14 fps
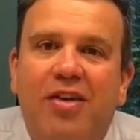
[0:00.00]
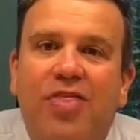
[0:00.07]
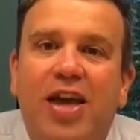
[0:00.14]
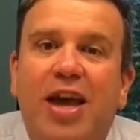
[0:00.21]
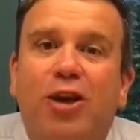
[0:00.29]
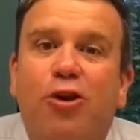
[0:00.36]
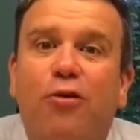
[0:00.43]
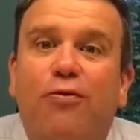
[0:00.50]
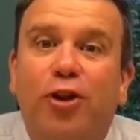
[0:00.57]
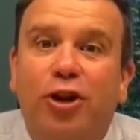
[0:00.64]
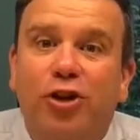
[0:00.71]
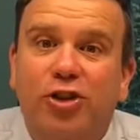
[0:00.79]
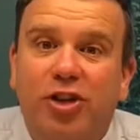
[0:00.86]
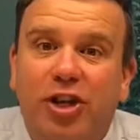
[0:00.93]
Thank you for
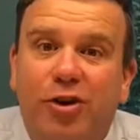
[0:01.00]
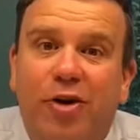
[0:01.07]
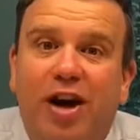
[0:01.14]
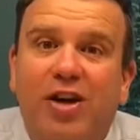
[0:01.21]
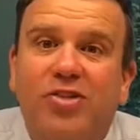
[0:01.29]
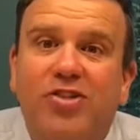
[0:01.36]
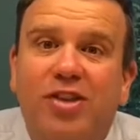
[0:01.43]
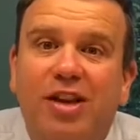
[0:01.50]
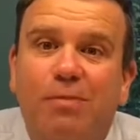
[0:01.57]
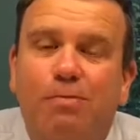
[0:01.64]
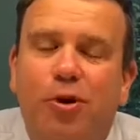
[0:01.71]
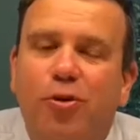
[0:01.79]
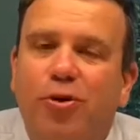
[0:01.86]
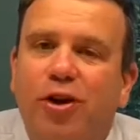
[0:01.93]
your generosity.
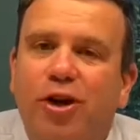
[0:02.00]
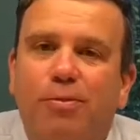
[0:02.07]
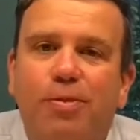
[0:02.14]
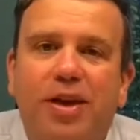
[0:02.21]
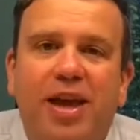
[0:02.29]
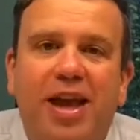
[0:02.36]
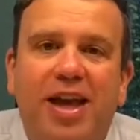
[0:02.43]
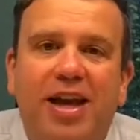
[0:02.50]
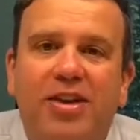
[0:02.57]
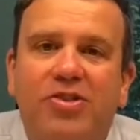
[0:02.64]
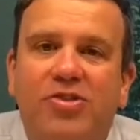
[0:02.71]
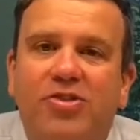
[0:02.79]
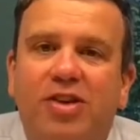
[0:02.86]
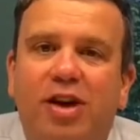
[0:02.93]
Boca Helping
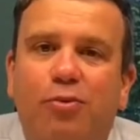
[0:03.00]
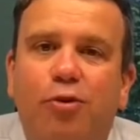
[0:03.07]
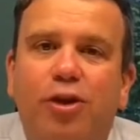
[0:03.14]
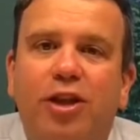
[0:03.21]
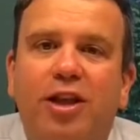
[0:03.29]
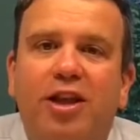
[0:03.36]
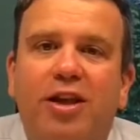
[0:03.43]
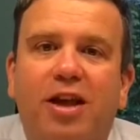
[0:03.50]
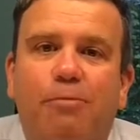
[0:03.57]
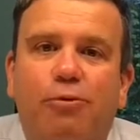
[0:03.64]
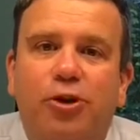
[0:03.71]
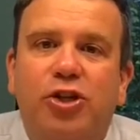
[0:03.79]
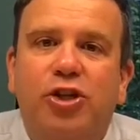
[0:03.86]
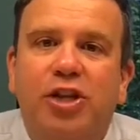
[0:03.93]
Hands really
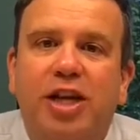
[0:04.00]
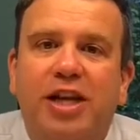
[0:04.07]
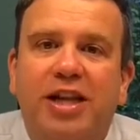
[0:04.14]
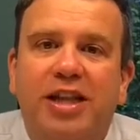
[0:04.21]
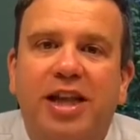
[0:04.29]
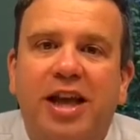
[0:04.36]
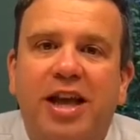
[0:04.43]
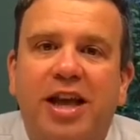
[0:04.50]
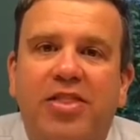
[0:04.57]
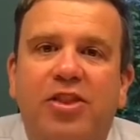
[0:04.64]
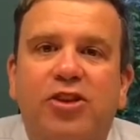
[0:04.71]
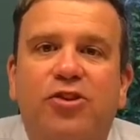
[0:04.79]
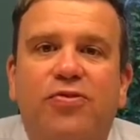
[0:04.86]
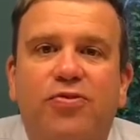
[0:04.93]
appreciated
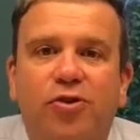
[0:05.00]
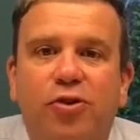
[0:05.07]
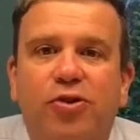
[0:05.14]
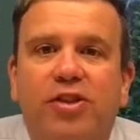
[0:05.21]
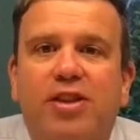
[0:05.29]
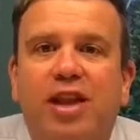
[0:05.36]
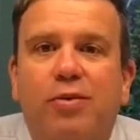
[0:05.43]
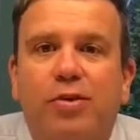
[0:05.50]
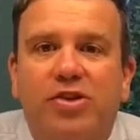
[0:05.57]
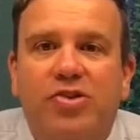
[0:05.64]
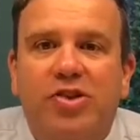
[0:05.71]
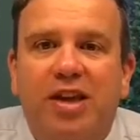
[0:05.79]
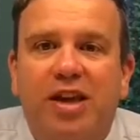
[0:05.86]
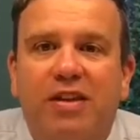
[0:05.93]
this food that they
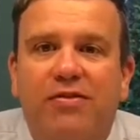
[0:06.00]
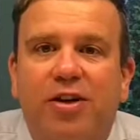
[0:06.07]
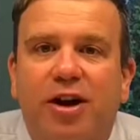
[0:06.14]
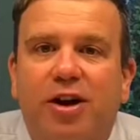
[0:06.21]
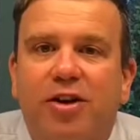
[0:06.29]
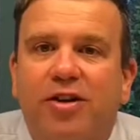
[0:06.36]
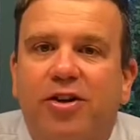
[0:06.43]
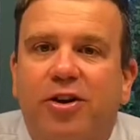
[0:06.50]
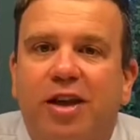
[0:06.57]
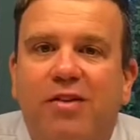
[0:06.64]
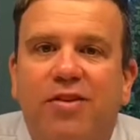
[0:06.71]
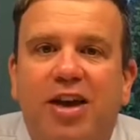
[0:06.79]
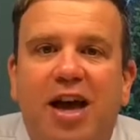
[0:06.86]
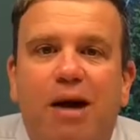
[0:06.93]
received. They're
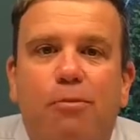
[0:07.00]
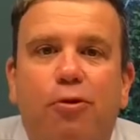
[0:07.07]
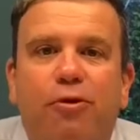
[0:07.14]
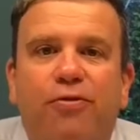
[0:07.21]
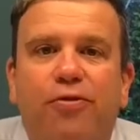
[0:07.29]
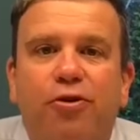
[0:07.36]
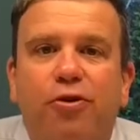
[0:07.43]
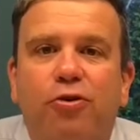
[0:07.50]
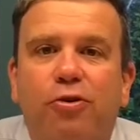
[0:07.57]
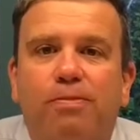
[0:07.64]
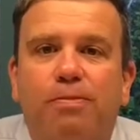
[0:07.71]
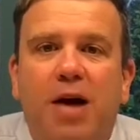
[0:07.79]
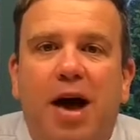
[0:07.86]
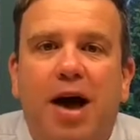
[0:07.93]
giving out more food
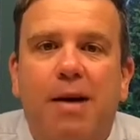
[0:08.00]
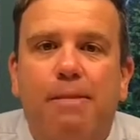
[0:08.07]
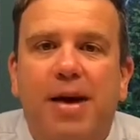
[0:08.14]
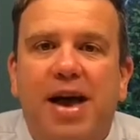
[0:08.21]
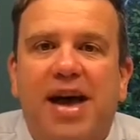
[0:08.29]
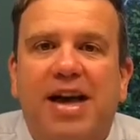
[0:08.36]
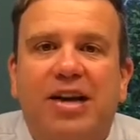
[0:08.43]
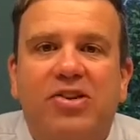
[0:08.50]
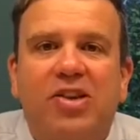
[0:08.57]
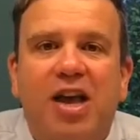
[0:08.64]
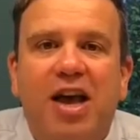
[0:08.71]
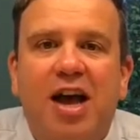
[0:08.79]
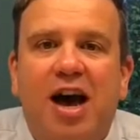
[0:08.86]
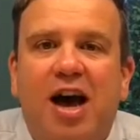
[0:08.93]
bags
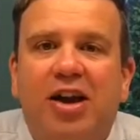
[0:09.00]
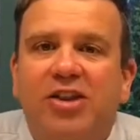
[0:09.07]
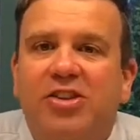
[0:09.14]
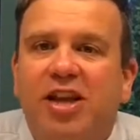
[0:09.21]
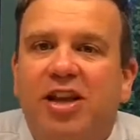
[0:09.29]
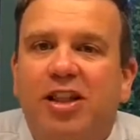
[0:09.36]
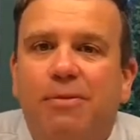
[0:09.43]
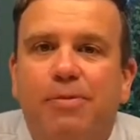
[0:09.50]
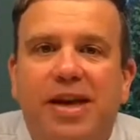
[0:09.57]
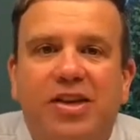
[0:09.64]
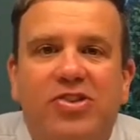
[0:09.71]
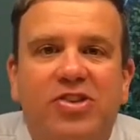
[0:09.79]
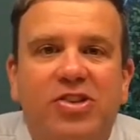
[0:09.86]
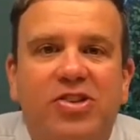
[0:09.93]
on a daily
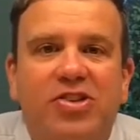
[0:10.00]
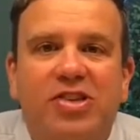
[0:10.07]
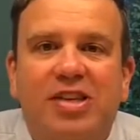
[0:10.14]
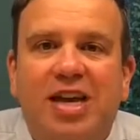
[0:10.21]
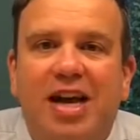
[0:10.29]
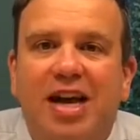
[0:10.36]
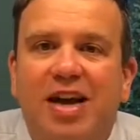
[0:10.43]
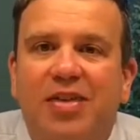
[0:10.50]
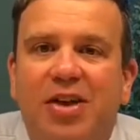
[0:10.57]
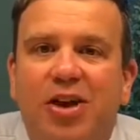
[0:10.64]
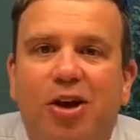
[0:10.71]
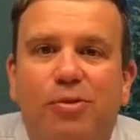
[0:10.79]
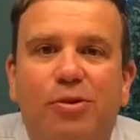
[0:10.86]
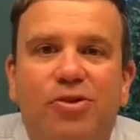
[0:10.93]
basis
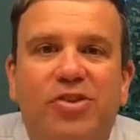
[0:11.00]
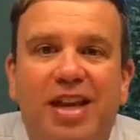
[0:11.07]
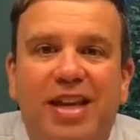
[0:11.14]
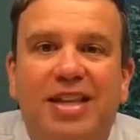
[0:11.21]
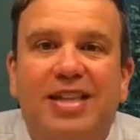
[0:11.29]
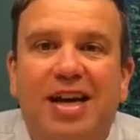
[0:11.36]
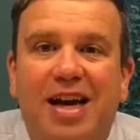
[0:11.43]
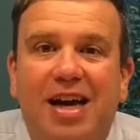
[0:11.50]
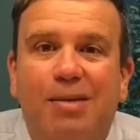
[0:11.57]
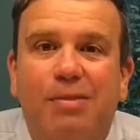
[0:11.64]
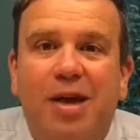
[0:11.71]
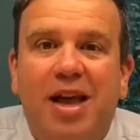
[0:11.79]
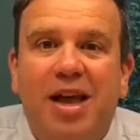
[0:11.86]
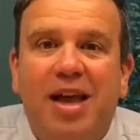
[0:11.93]
than almost any
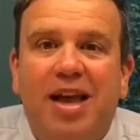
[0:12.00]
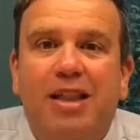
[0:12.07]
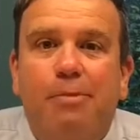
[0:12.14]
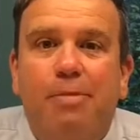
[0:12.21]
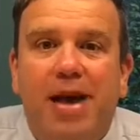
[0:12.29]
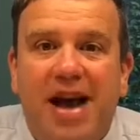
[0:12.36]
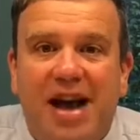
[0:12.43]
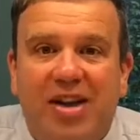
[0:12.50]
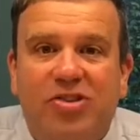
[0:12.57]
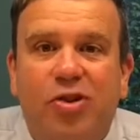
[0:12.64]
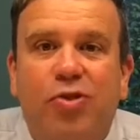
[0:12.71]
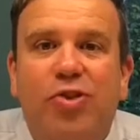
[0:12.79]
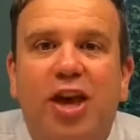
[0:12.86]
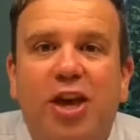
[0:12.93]
time in the past.
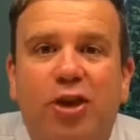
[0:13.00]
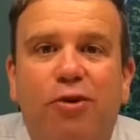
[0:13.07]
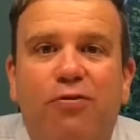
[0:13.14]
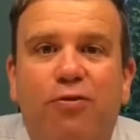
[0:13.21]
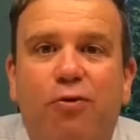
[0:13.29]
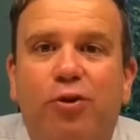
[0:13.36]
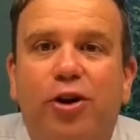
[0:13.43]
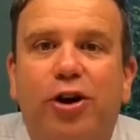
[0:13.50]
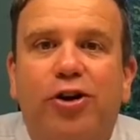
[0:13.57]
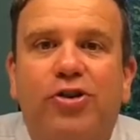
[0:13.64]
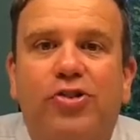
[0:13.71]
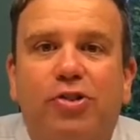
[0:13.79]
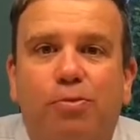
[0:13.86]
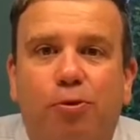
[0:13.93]
So thank you for your
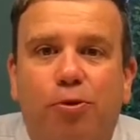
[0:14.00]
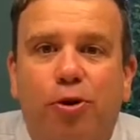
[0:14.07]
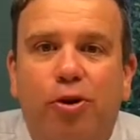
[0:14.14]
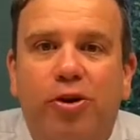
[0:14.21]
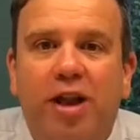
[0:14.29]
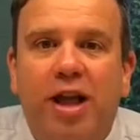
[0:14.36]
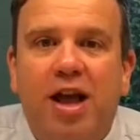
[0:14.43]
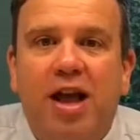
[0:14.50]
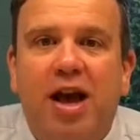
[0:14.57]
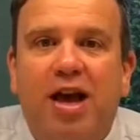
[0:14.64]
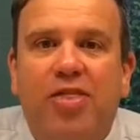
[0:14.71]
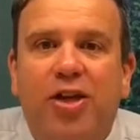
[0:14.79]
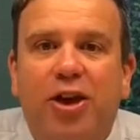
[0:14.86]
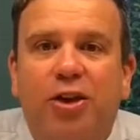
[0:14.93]
support.
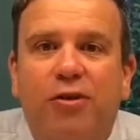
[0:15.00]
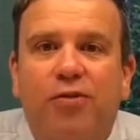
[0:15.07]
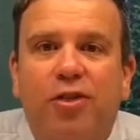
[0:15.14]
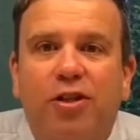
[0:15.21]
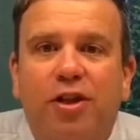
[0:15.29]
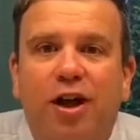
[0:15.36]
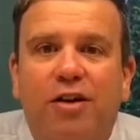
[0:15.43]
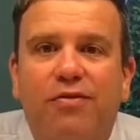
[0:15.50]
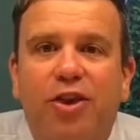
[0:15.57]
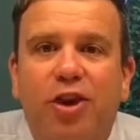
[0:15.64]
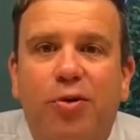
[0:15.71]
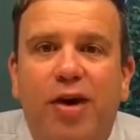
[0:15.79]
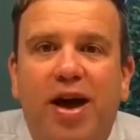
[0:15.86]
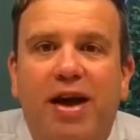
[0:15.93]
Thank you for the love that
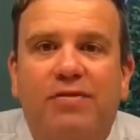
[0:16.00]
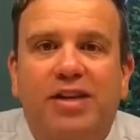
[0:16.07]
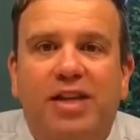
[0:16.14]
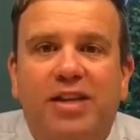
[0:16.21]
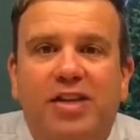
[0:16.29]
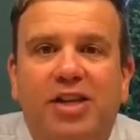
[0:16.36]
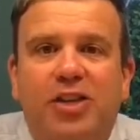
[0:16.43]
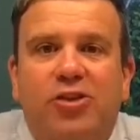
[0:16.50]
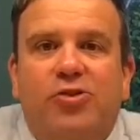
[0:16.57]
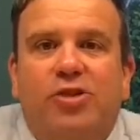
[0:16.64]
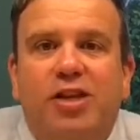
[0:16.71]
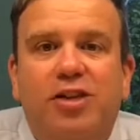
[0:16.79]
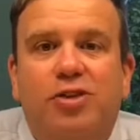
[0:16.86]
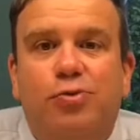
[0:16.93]
you have to continue
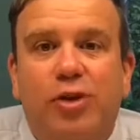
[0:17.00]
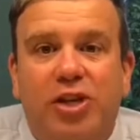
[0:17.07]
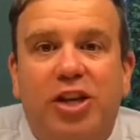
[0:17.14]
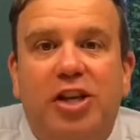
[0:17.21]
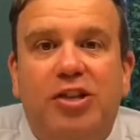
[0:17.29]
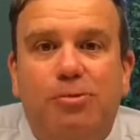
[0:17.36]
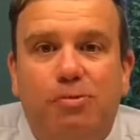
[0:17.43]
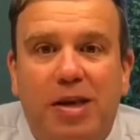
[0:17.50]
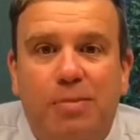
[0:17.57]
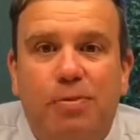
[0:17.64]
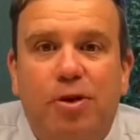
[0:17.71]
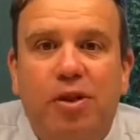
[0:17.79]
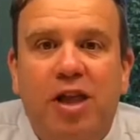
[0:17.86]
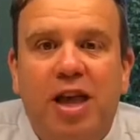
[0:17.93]
to reach out to
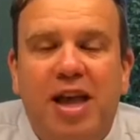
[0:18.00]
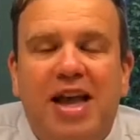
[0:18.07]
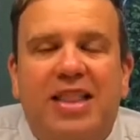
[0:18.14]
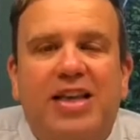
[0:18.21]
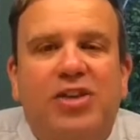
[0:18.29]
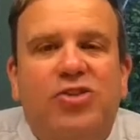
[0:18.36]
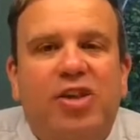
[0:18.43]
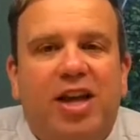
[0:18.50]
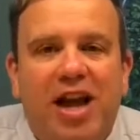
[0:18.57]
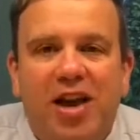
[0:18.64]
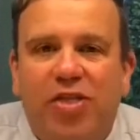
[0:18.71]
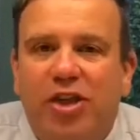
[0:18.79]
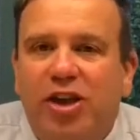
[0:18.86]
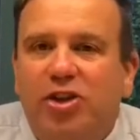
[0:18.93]
people. These are the kind
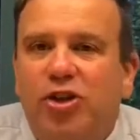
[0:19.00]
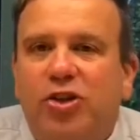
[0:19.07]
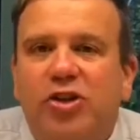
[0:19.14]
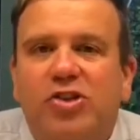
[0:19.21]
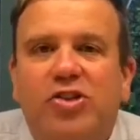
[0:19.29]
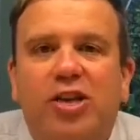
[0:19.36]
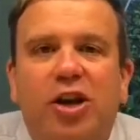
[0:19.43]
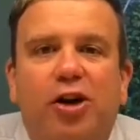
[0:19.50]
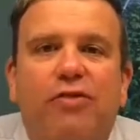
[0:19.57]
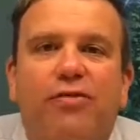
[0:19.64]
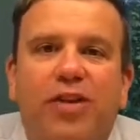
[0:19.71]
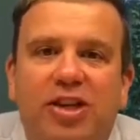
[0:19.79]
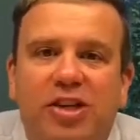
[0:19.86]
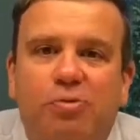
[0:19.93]
of things you can see on
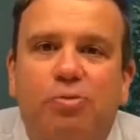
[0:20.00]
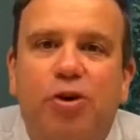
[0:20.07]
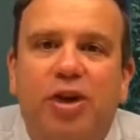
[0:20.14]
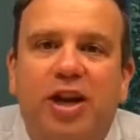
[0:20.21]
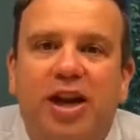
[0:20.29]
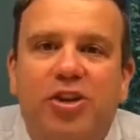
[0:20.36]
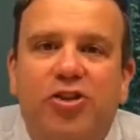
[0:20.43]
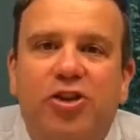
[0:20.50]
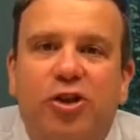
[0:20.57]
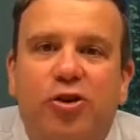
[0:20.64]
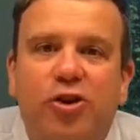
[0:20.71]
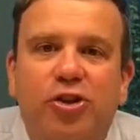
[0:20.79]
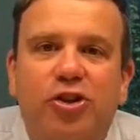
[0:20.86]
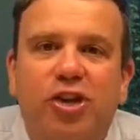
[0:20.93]
Facebook, and I just
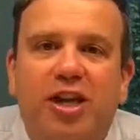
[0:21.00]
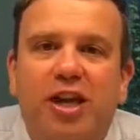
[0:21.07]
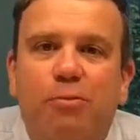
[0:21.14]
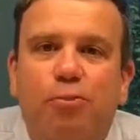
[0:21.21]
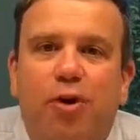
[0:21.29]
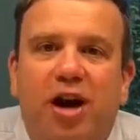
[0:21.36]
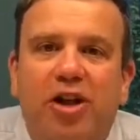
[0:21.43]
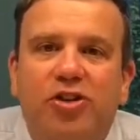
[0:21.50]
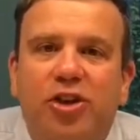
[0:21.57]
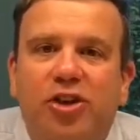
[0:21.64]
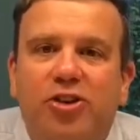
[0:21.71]
encourage you to keep watching.